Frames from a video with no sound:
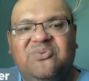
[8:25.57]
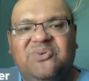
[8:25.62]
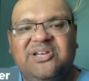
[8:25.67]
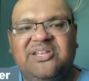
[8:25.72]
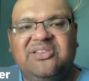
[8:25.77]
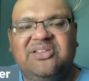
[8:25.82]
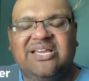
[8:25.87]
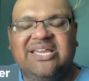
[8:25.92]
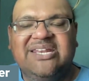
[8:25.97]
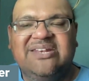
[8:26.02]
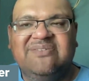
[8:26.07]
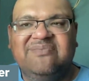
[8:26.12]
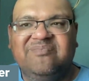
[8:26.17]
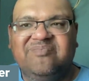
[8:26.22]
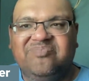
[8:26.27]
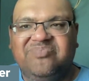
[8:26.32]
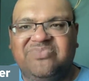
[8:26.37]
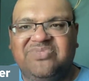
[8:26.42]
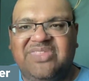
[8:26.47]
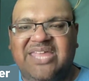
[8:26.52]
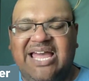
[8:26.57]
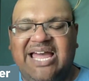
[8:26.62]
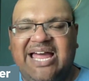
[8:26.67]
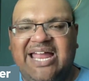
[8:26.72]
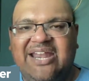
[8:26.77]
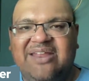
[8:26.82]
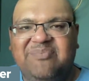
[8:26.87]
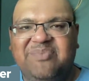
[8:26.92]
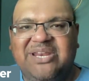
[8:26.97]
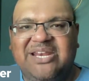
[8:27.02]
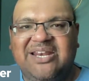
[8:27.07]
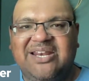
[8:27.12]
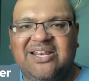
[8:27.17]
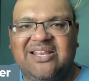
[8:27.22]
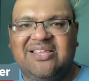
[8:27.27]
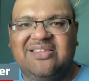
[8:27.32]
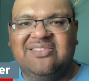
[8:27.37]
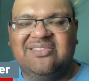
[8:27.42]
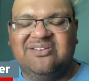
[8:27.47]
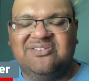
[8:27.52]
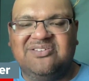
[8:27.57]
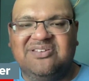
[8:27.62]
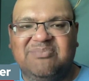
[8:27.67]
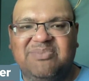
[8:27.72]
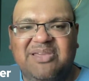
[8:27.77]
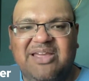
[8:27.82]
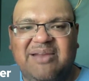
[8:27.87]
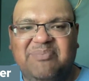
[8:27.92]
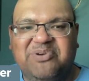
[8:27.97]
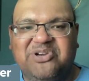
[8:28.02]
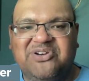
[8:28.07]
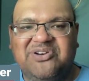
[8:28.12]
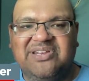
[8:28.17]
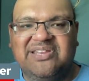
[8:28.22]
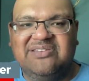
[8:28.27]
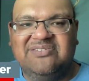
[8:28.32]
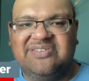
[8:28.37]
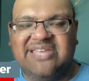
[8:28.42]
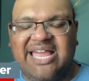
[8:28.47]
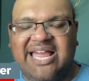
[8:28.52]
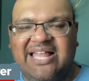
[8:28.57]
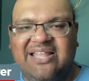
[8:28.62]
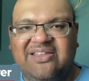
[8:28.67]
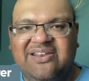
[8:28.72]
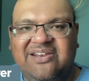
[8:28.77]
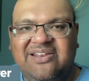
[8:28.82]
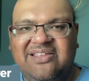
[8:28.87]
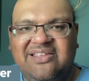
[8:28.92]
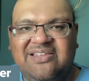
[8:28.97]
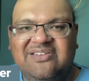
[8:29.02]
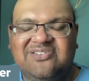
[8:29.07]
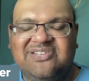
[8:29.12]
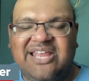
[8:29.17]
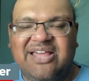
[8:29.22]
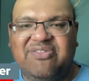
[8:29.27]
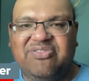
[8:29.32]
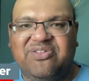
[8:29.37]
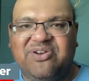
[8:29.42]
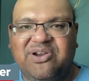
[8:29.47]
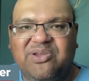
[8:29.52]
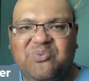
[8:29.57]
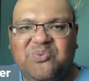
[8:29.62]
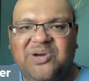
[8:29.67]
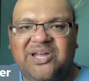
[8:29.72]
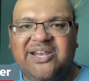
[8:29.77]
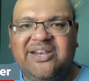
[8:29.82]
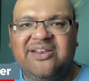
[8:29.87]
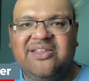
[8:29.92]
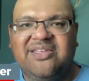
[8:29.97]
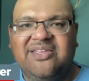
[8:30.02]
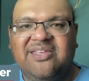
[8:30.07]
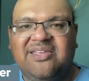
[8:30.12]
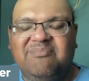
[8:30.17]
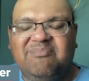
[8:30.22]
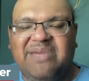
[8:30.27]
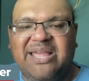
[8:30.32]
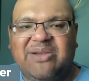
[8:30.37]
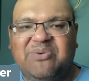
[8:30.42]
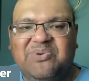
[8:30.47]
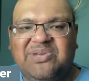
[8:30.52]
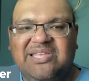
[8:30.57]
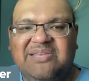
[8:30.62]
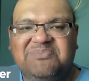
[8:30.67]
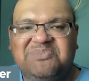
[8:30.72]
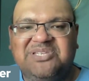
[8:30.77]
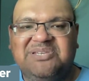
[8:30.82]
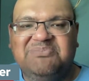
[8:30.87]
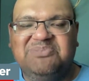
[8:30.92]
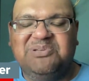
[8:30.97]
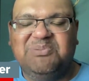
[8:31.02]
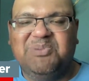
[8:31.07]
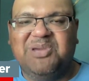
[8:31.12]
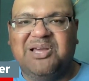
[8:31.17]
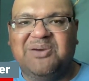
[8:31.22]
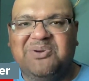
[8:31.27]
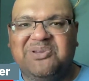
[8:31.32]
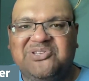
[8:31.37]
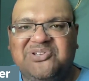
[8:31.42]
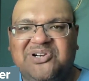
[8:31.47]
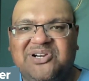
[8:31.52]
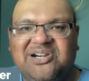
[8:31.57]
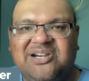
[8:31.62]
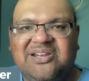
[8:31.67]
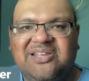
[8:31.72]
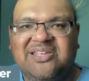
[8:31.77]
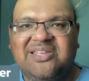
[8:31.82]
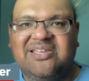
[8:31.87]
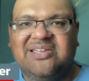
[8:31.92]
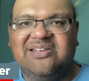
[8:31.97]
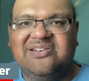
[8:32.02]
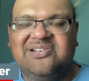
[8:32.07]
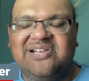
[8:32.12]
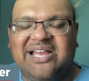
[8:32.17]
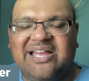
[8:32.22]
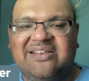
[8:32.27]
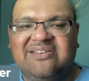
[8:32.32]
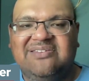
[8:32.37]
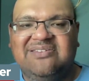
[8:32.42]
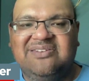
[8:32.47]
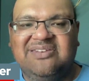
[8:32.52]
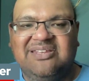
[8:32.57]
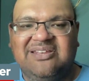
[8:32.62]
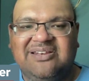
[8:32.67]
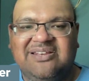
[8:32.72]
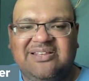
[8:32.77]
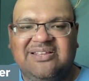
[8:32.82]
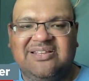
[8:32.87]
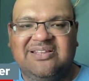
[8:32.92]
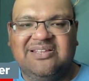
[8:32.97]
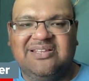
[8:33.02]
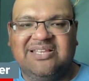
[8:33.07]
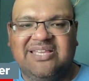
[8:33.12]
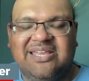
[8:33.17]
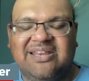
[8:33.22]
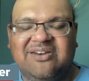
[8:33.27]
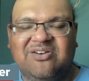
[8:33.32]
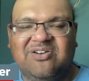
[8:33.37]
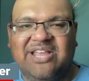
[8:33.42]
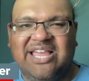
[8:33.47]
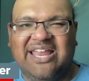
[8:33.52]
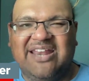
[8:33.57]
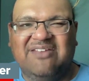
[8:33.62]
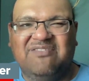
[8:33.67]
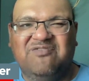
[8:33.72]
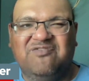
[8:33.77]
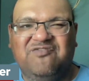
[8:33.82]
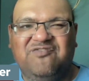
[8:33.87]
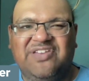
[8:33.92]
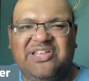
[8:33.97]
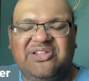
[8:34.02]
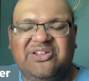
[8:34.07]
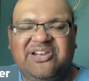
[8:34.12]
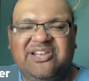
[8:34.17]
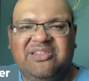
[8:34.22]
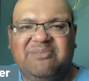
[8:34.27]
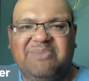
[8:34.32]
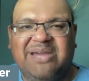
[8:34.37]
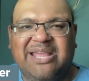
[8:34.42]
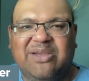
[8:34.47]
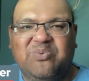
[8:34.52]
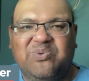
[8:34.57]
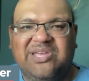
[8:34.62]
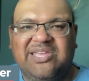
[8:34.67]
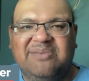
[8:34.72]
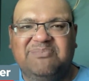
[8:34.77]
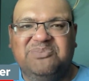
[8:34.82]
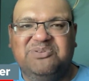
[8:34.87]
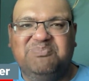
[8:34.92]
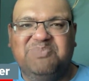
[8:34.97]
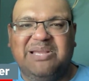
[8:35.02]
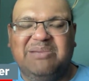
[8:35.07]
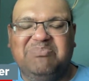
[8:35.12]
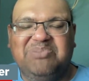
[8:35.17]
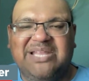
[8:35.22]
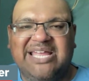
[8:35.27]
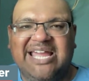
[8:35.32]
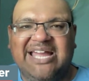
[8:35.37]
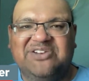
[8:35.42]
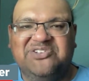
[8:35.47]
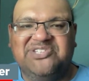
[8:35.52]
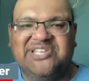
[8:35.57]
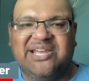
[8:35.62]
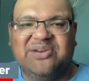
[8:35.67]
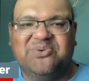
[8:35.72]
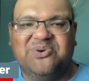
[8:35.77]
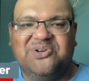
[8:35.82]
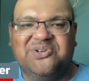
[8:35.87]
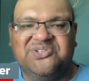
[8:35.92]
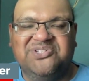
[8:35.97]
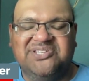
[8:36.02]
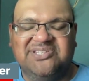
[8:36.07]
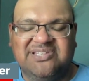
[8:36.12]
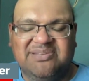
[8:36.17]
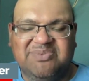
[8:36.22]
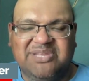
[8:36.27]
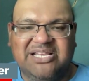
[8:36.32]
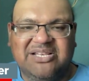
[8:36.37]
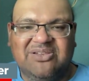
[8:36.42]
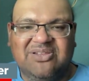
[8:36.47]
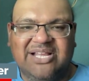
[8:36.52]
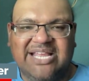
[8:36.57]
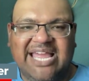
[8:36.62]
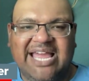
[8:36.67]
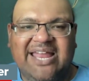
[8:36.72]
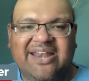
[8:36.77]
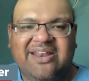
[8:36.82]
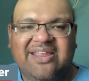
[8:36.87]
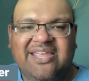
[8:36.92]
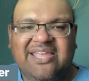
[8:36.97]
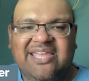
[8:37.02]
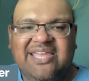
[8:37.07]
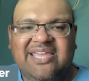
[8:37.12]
when you look at that, I mean, there's going to be opportunities. Allen is now 31. Mike Williams seems to be always hurt. Johnston can kind of fill into the Mike Williams big play outside role, so something to look at.